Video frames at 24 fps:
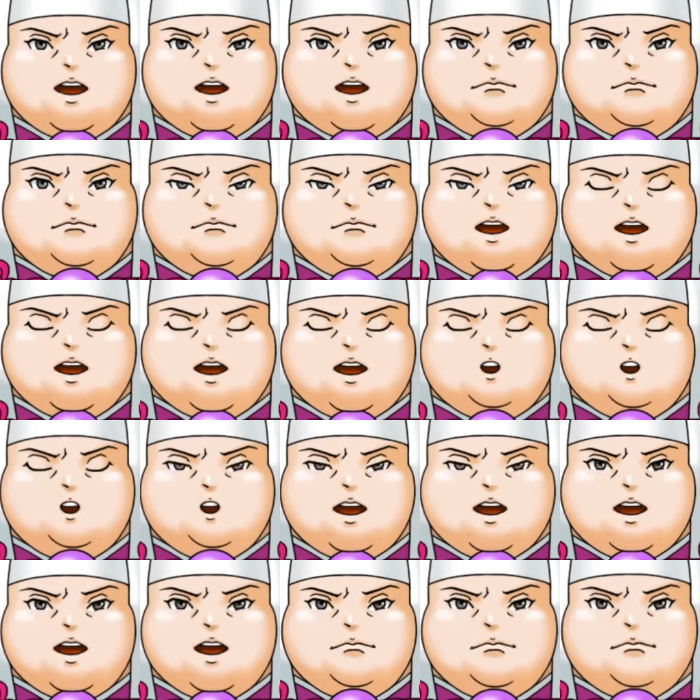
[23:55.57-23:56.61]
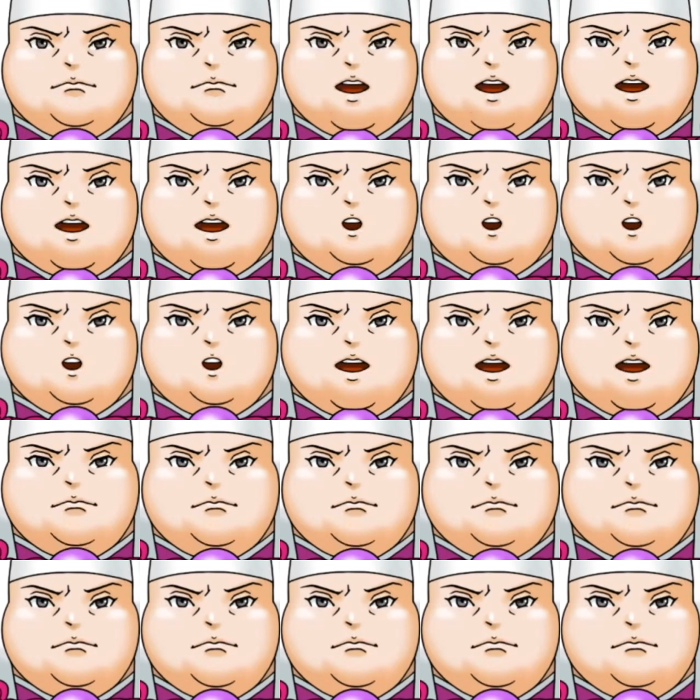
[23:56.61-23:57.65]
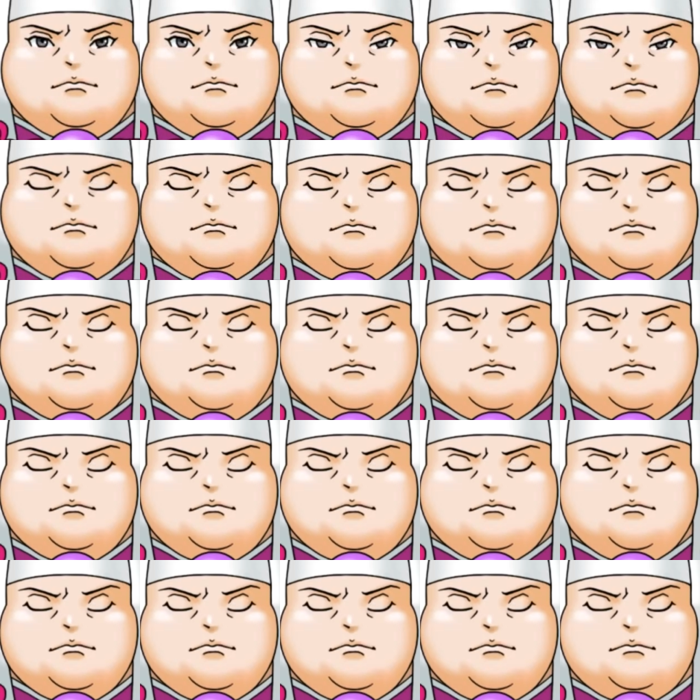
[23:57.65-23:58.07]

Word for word: The whole thing happened right next to the gold statue, Mystic